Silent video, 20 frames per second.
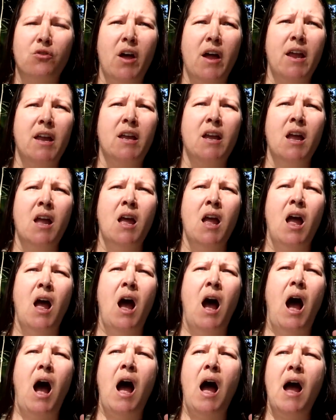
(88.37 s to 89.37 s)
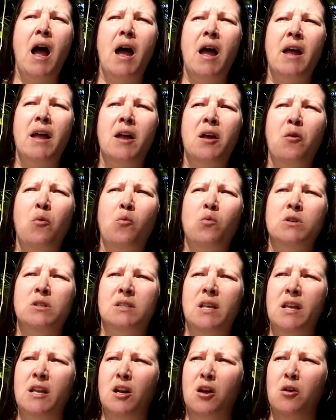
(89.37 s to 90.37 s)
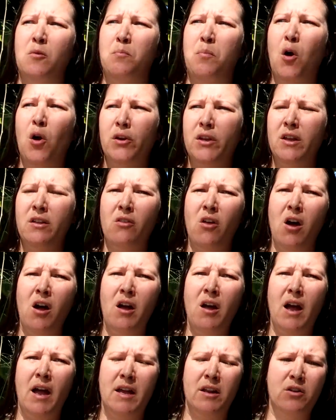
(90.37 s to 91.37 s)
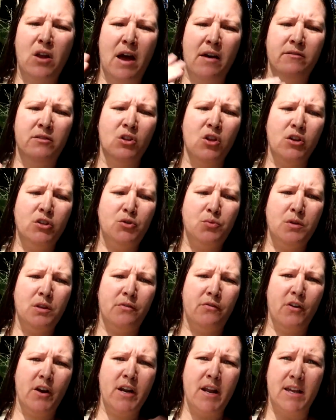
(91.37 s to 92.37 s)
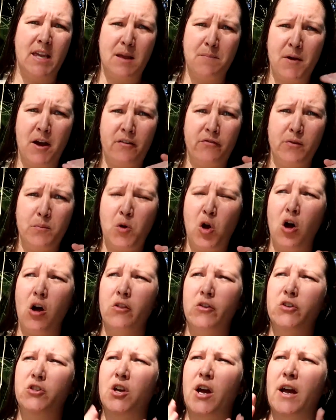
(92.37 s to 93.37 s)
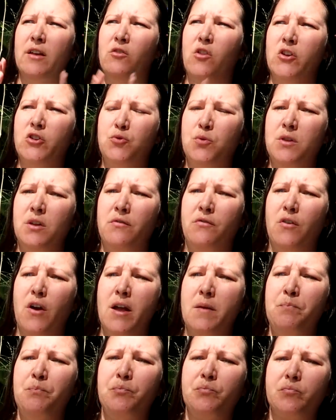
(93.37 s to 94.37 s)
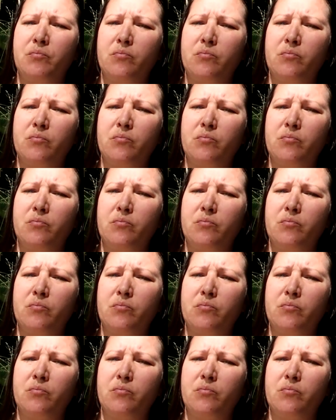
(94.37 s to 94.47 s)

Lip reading: Like, I was in a parking lot. I had had lunch with a friend. I came back from college. I had lunch with a friend.